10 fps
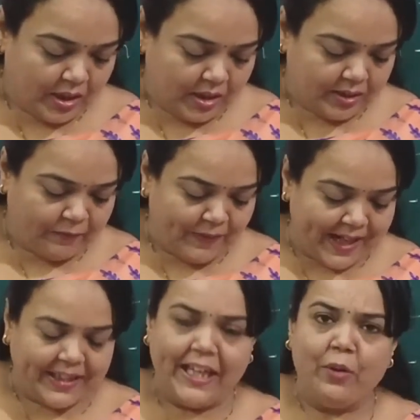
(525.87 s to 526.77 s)
the
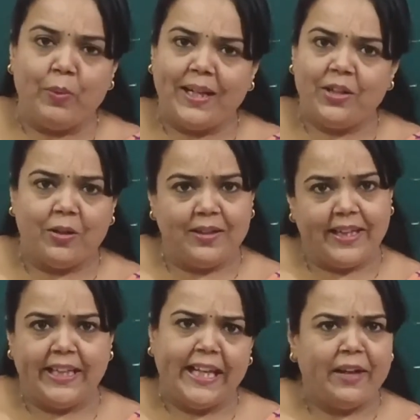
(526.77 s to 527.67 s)
fighting went on
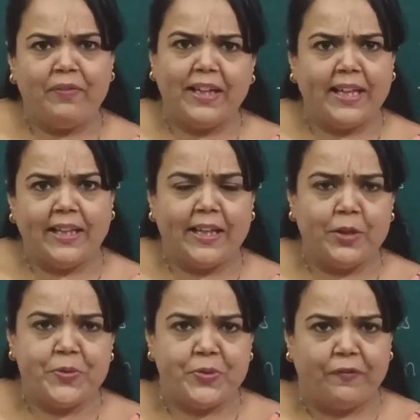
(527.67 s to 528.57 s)
daily. Every day they
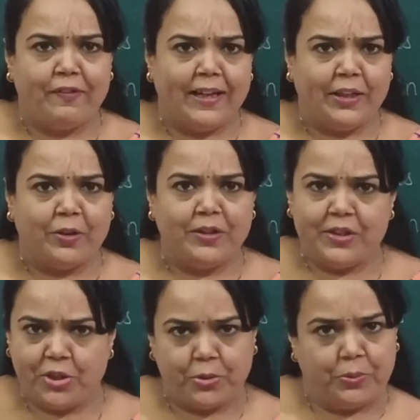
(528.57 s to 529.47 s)
used to fight on the
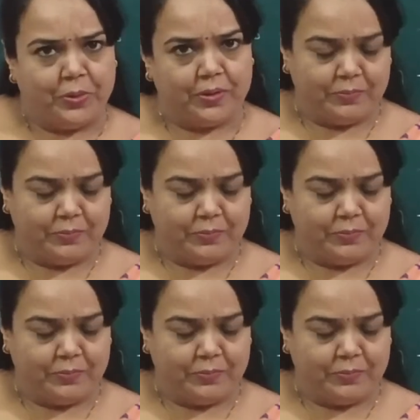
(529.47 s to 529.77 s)
shore.